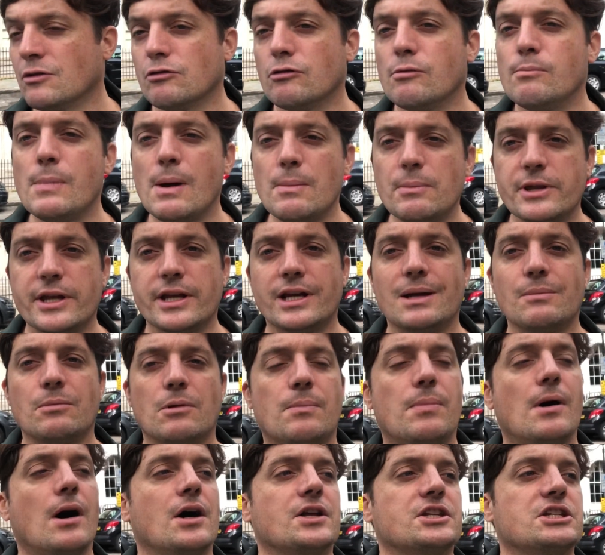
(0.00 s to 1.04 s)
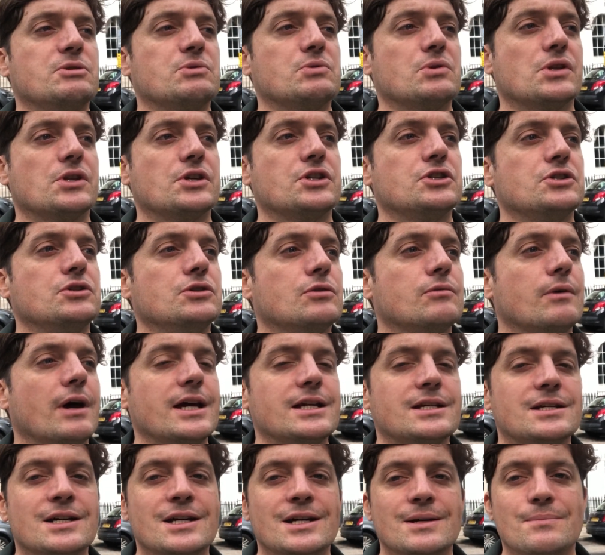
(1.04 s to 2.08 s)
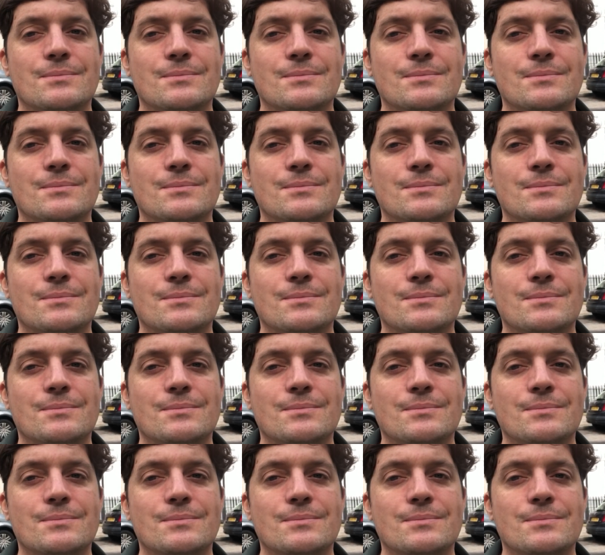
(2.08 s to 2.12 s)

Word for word: Remember, the Liberal Party was one of the two great